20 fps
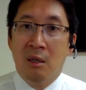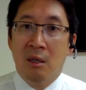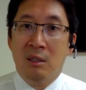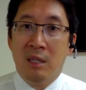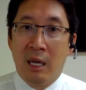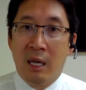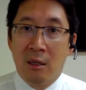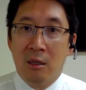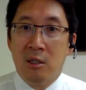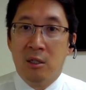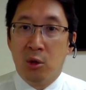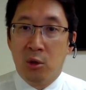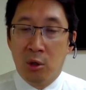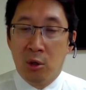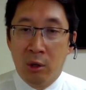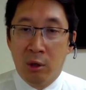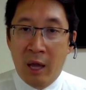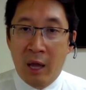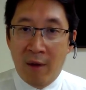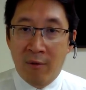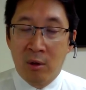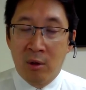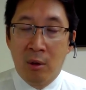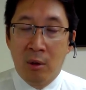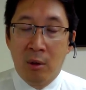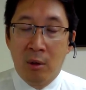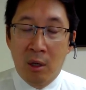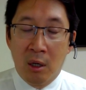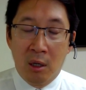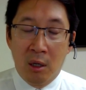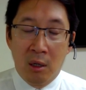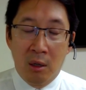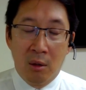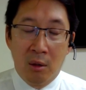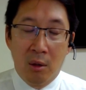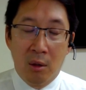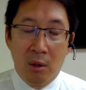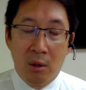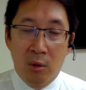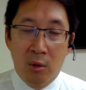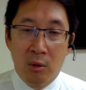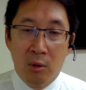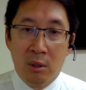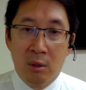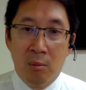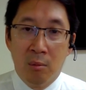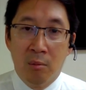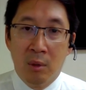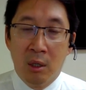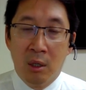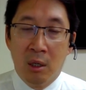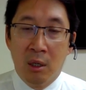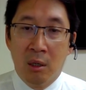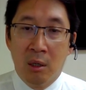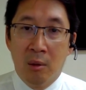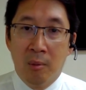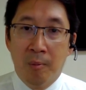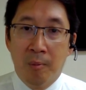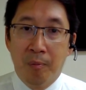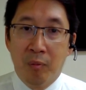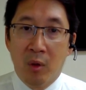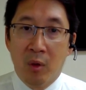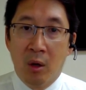daily so you don't have to uh, use them um,